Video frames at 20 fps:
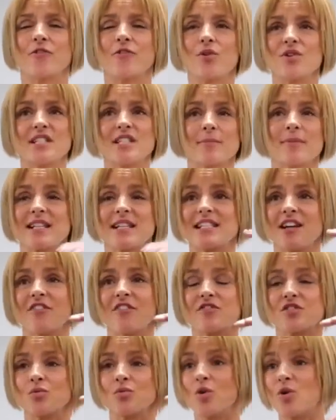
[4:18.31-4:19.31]
forcing
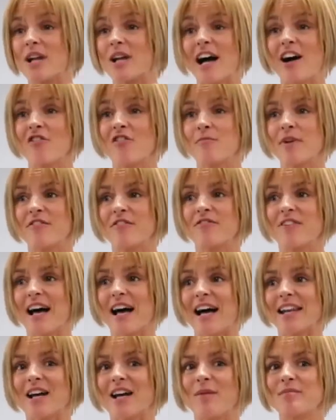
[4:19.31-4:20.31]
myself to walk out of my
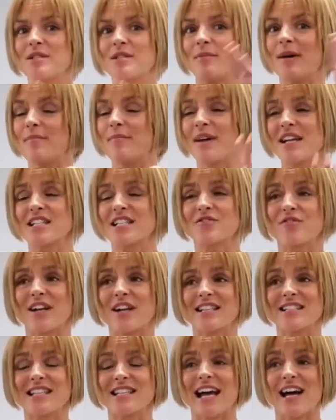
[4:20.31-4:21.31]
flat up to my best friend's